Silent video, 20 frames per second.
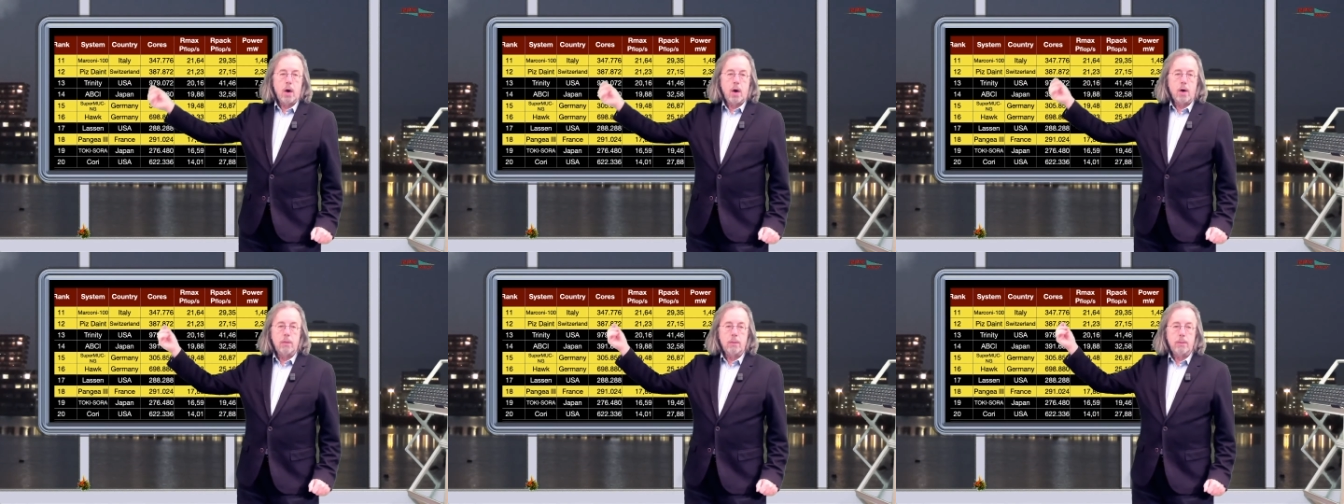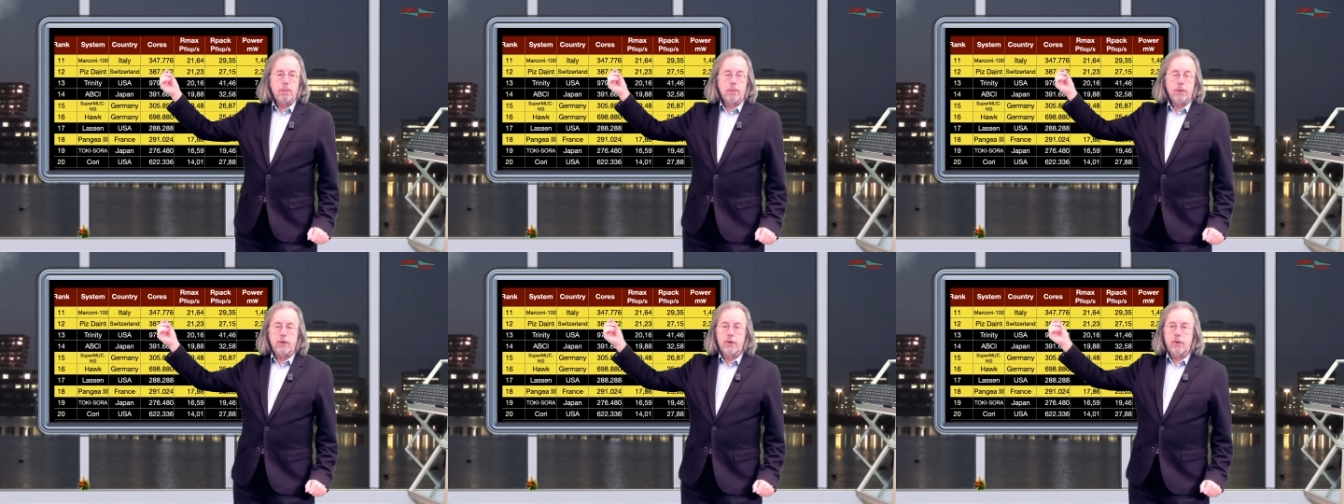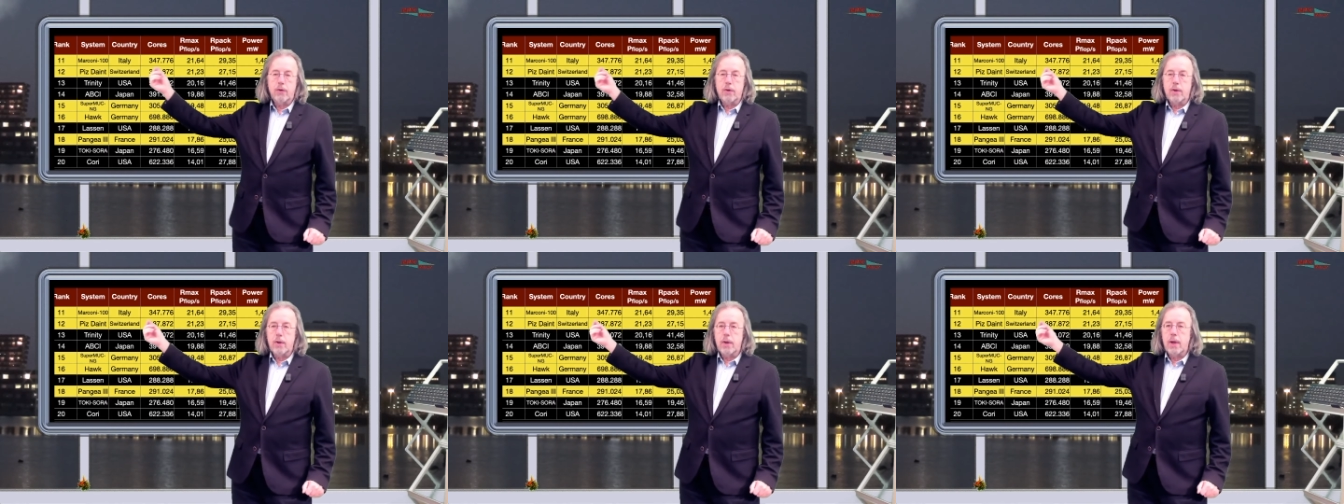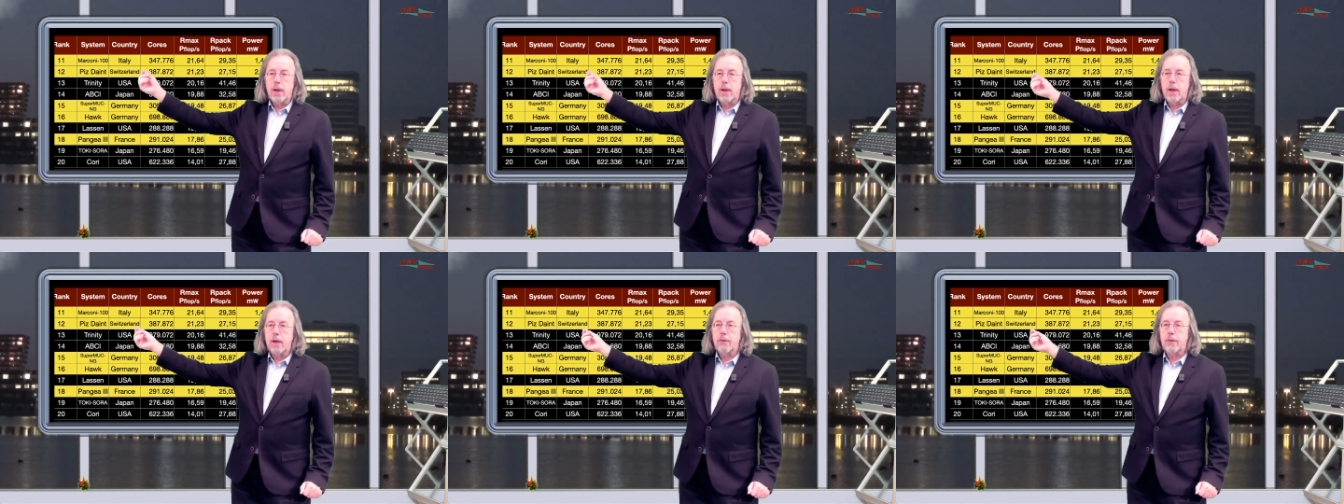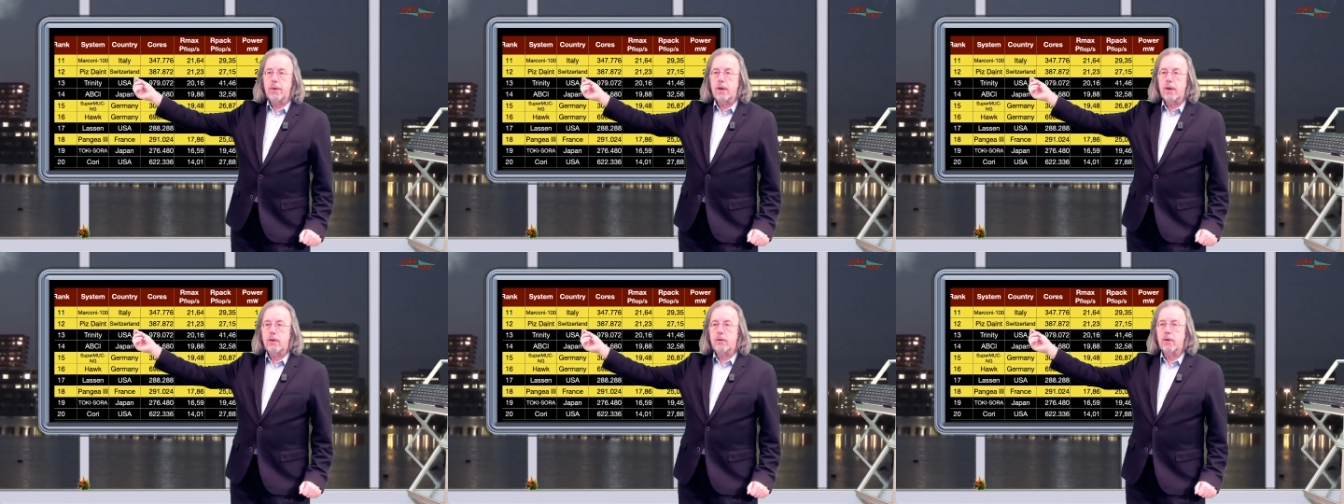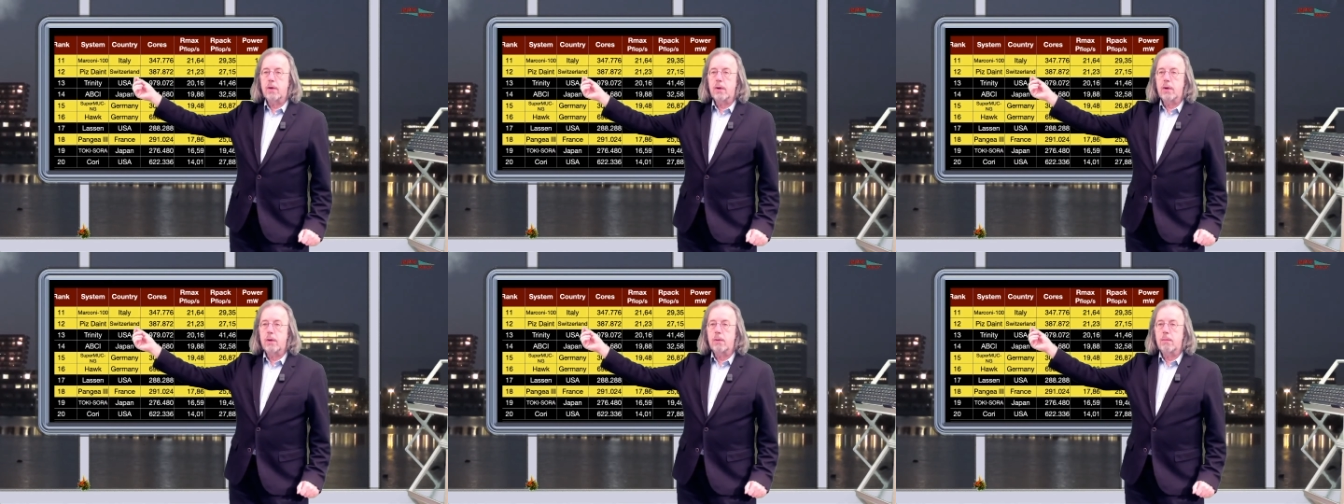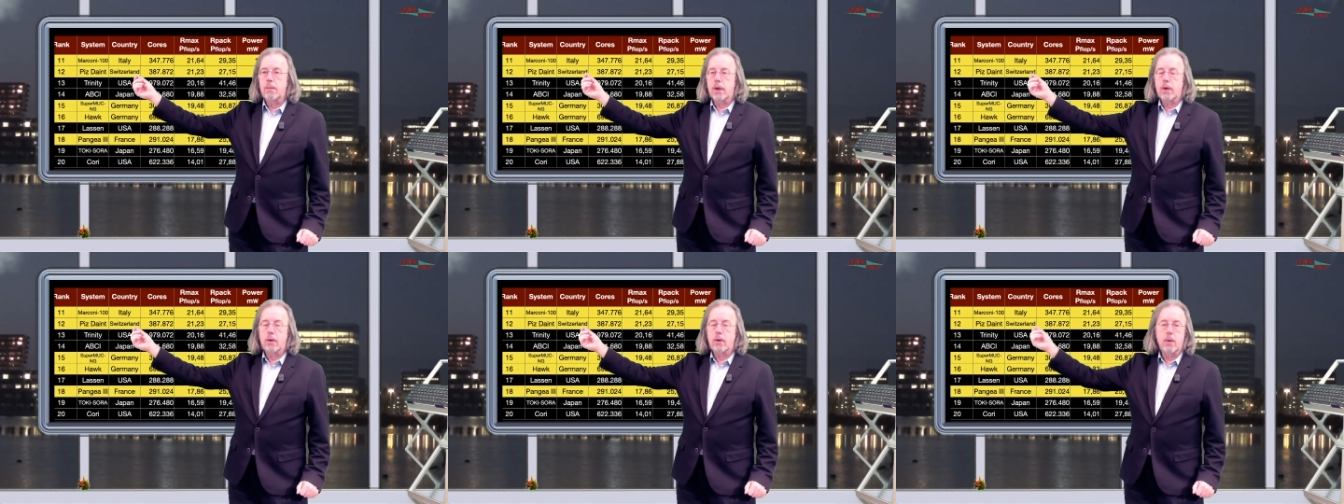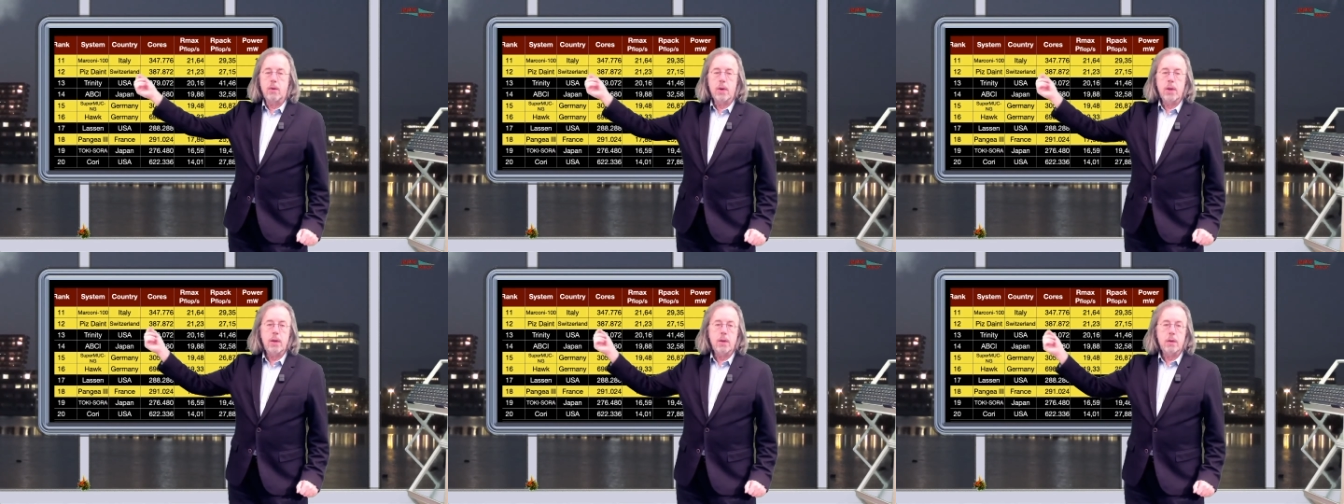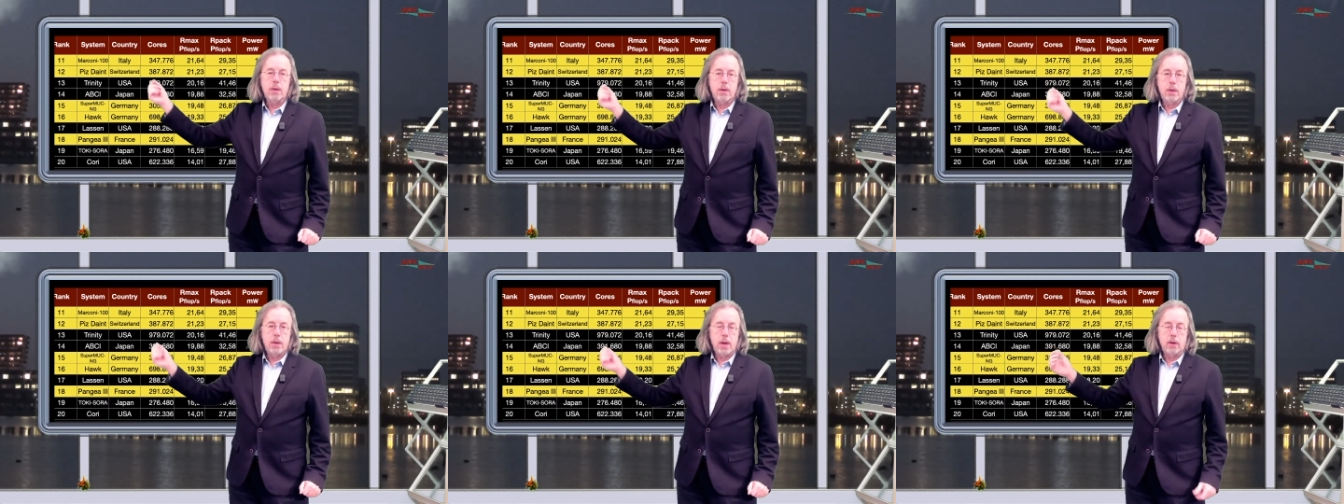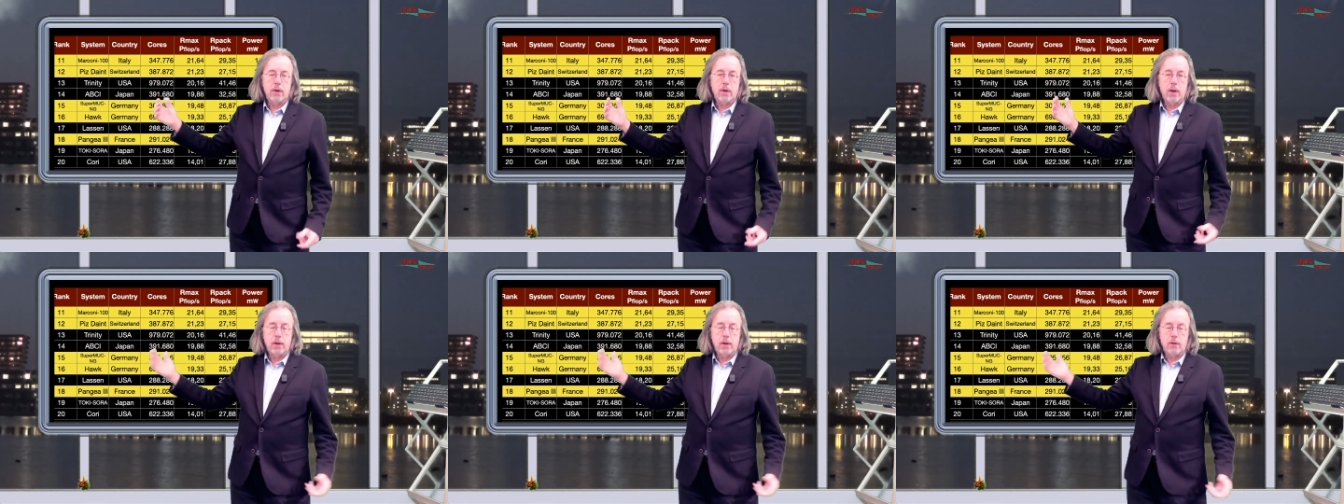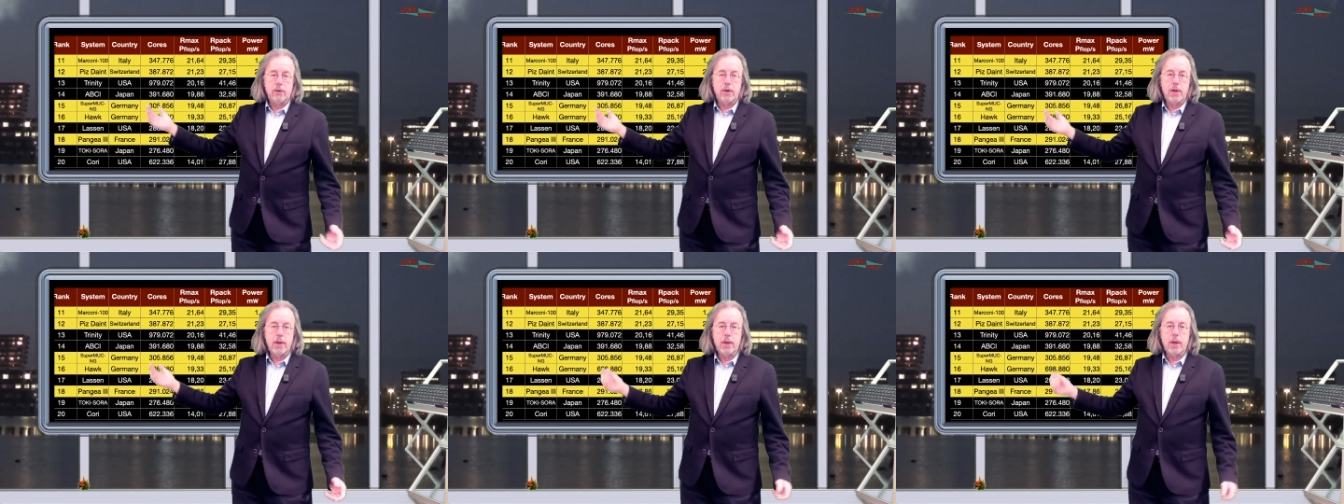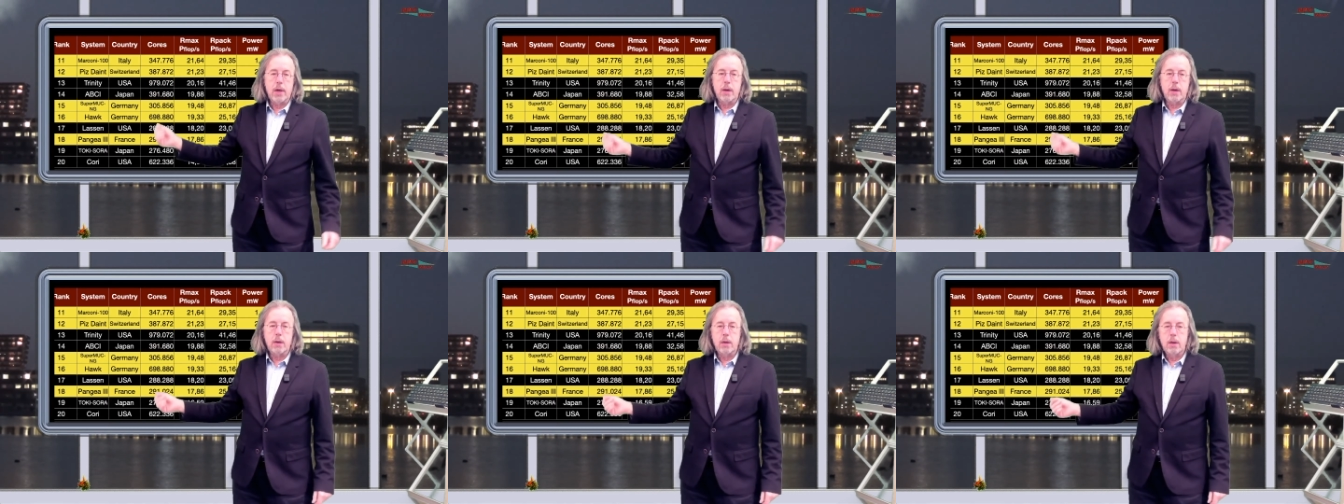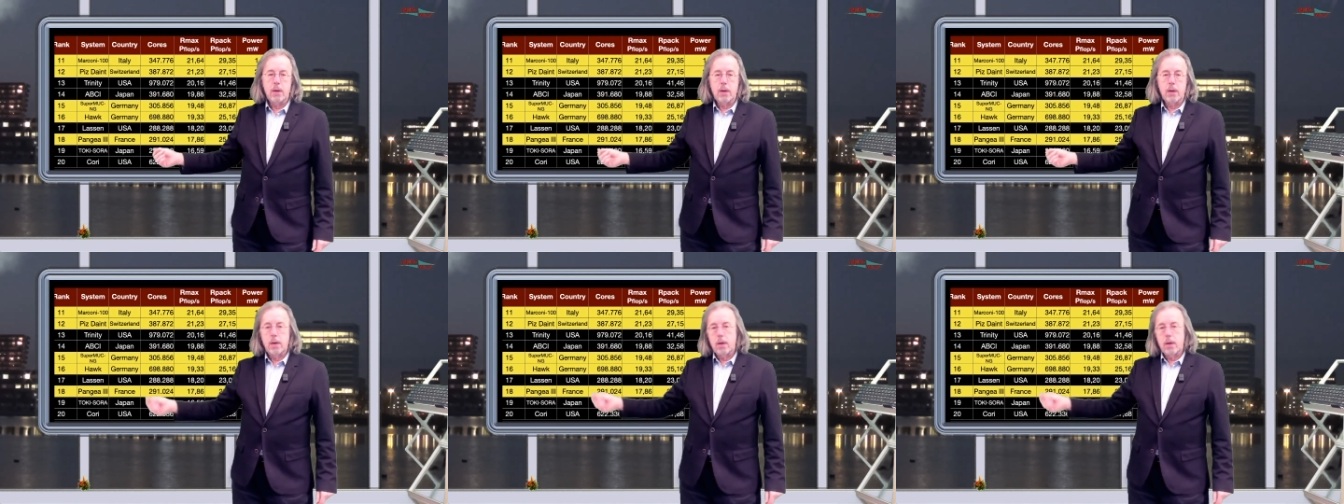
On position eleven is the Marconi at Cineca.